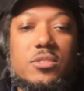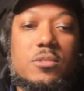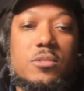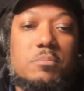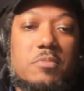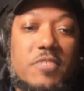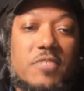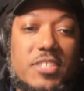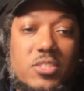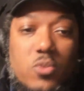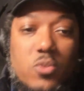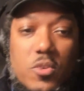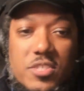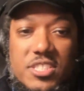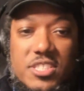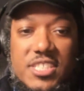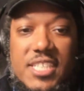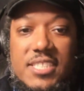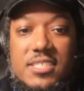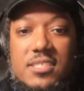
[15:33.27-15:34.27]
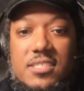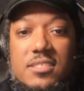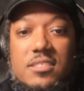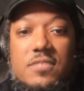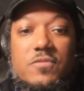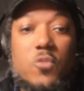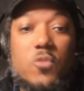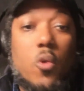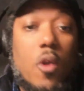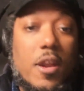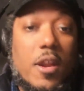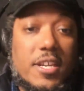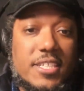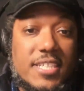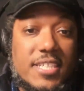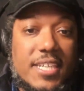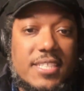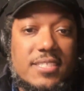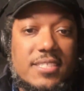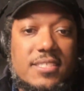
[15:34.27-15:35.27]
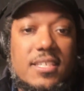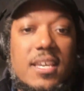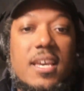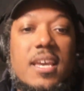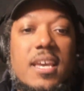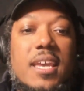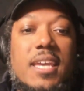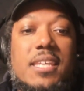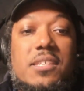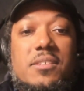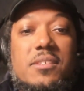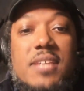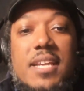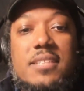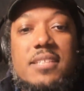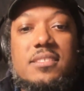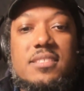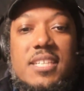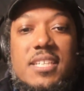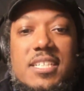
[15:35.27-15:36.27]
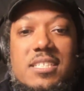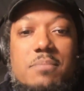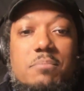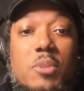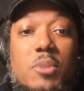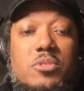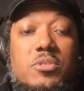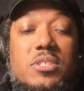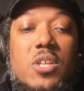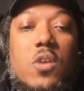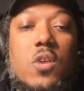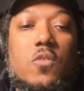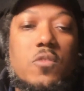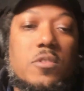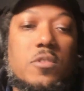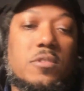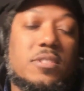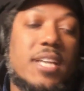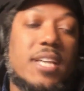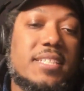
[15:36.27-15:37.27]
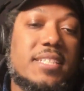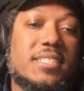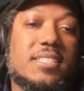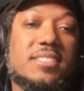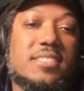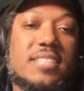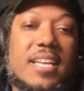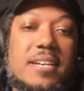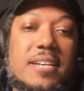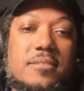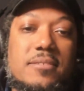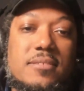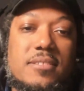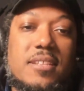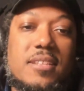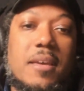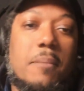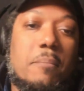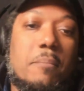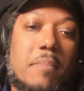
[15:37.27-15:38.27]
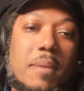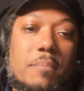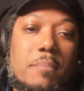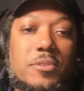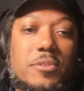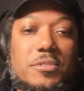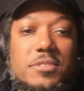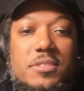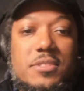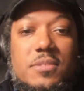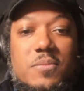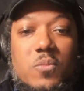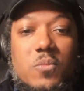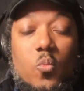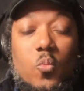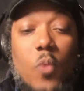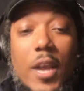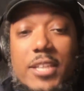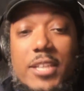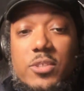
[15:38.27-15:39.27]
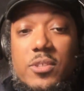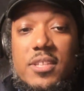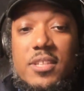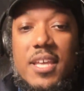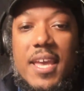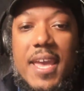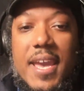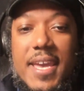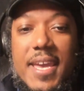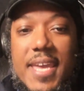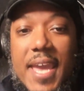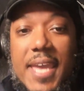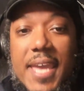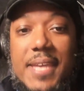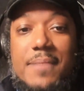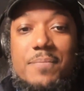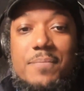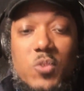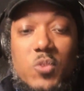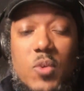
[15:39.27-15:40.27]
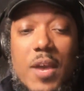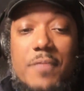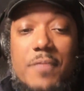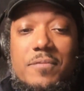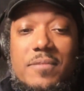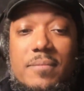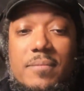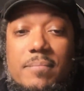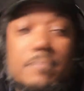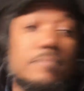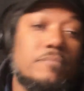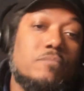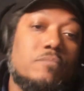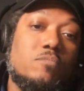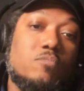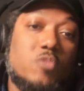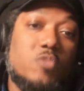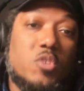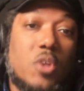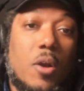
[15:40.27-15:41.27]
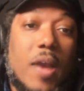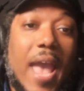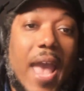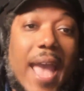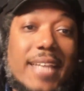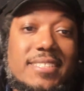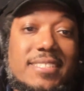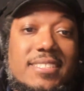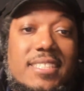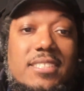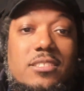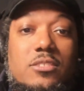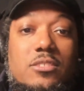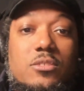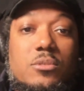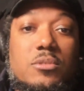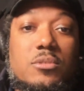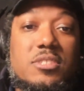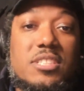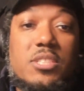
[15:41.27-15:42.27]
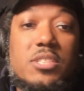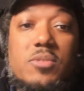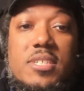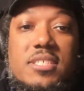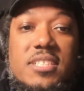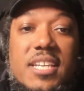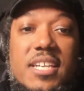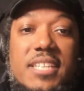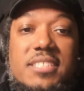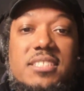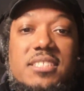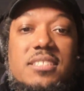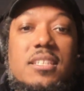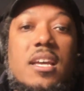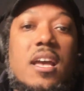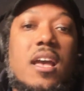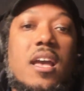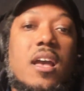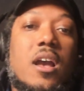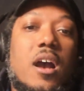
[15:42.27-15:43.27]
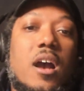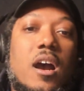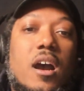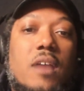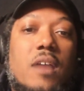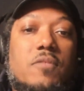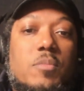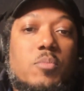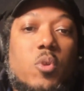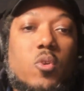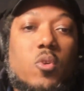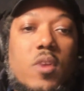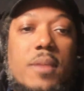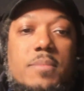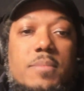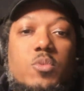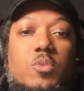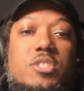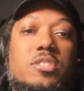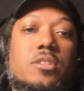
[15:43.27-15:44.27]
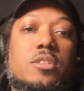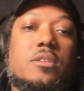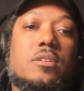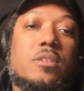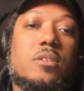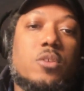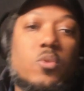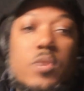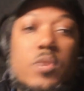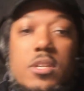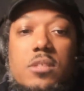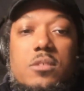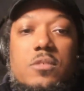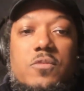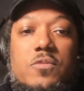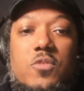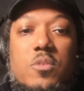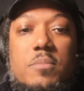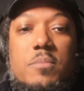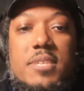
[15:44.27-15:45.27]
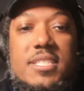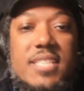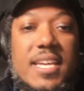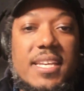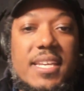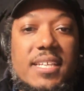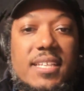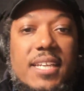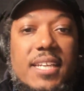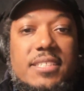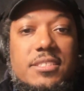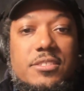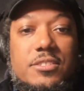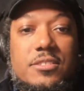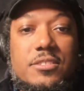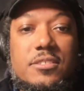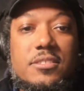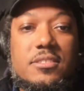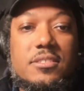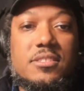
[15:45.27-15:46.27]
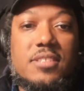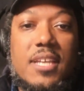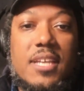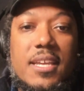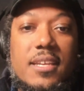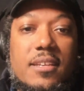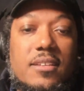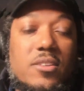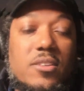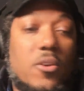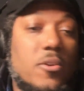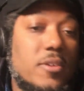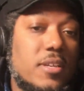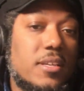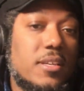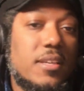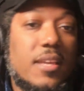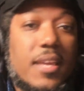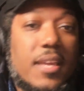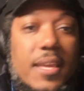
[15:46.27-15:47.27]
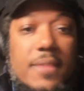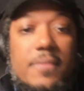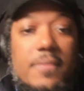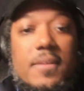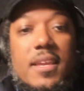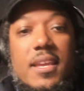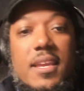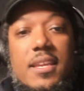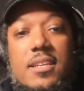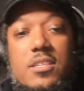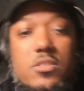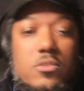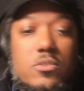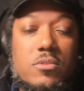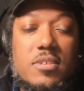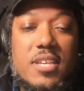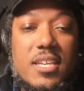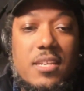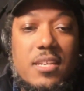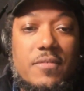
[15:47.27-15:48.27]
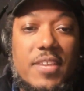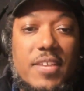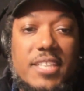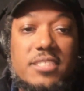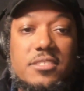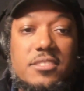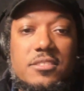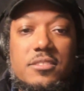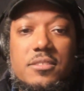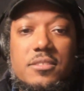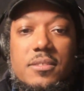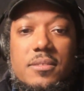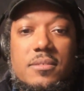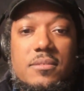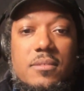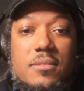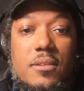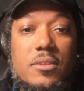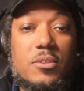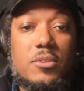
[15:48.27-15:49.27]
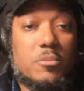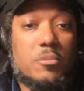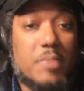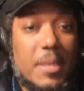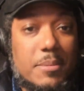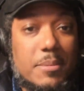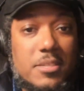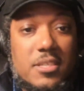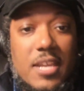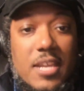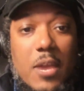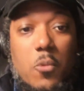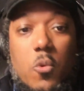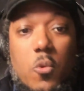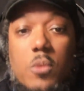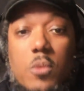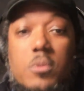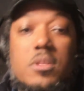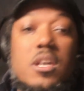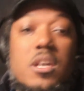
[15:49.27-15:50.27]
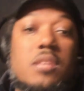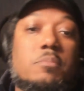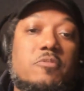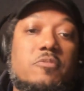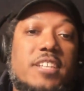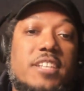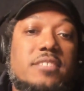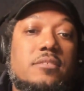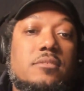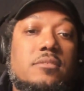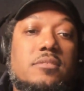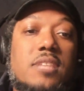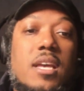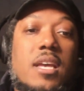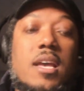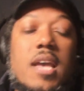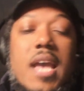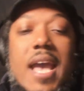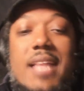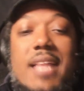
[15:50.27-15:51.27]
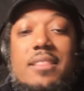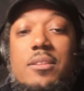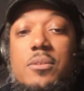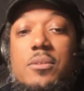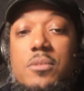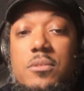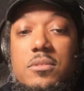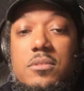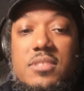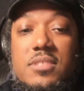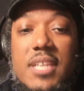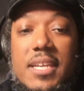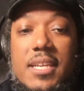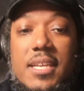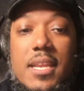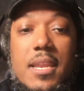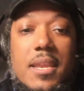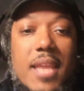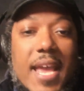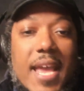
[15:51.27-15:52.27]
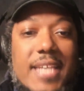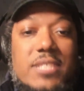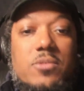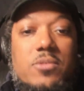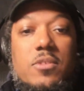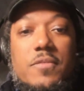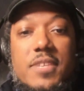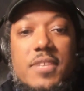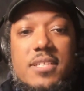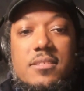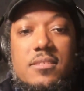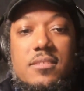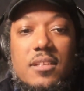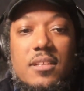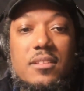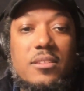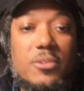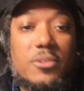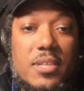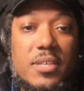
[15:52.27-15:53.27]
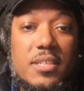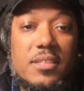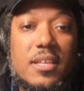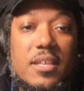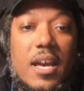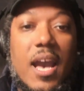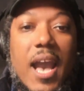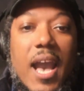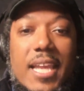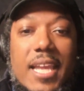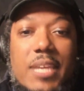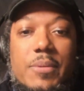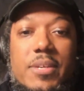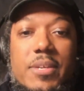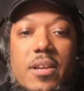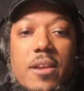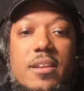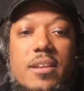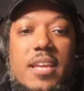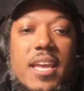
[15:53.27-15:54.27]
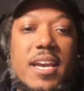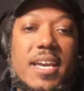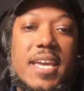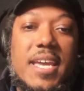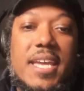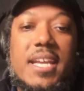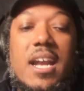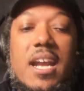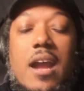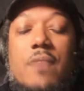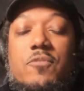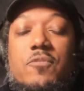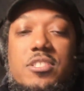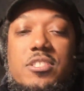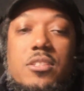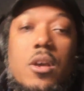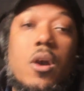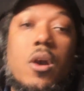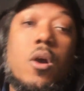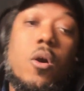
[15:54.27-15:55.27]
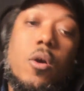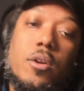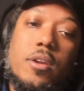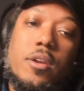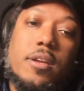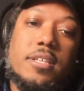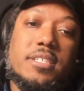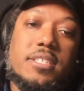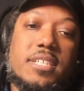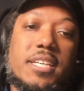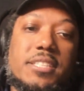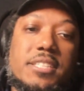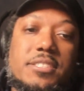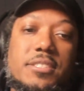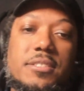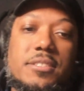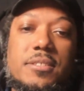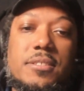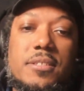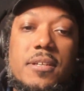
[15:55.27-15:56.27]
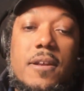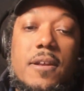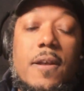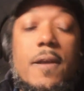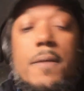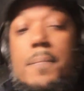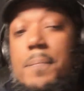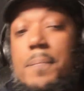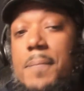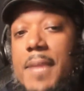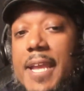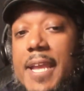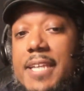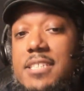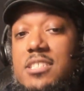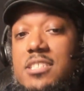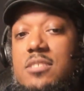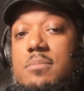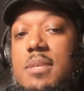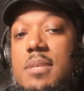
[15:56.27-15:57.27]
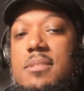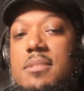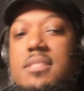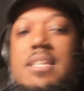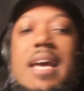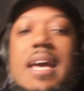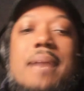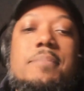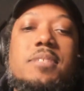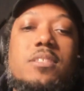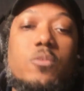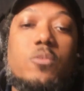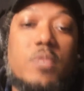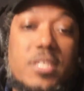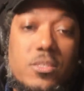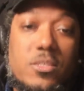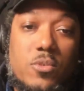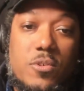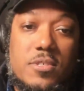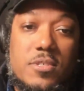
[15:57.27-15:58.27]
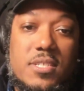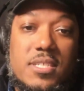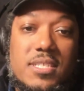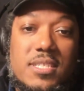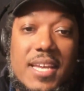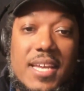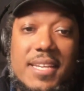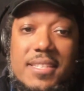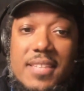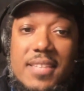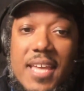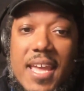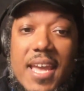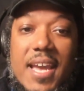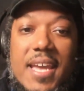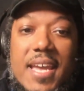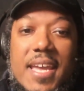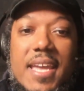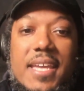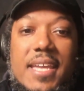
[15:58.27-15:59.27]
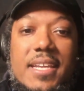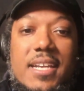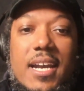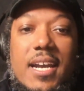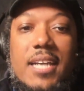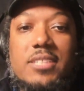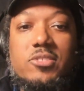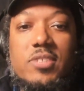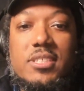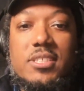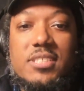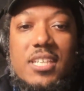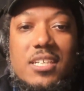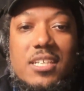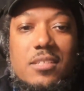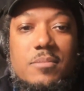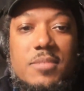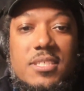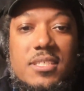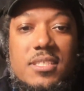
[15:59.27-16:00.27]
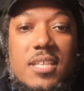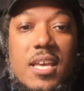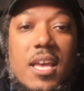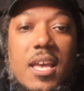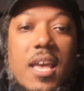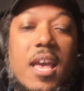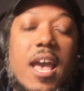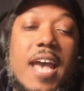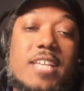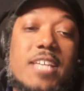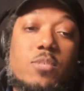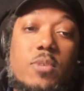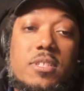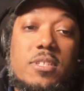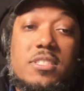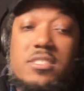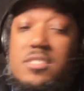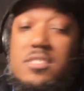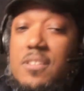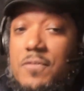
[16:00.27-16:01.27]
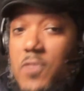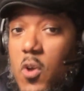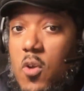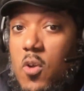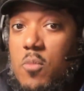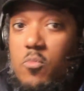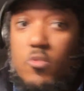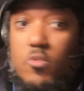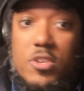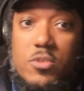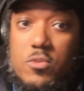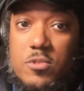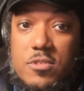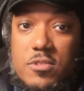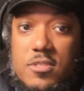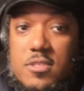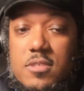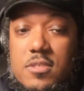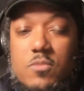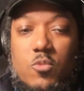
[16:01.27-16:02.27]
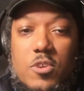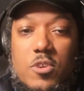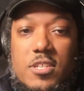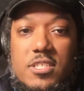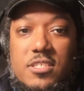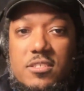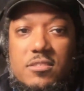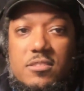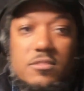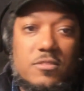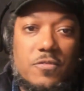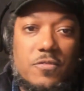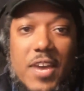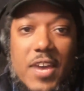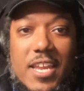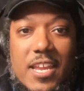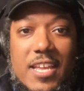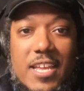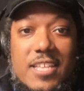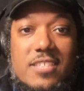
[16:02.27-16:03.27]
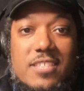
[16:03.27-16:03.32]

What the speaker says: professional organizations for architects in the United States, boasting over 96,000 members. Why join the AIA? You have access to continuing education for programs which are critical for maintaining licensure and staying current in the industry innovations. You'll be able to network with other professionals at local, state, and national events, including the highly regarded AIA Conference on Architecture. Next, you'll be able to tap into resources like the AIA contract documents, as well as the firm resources where you find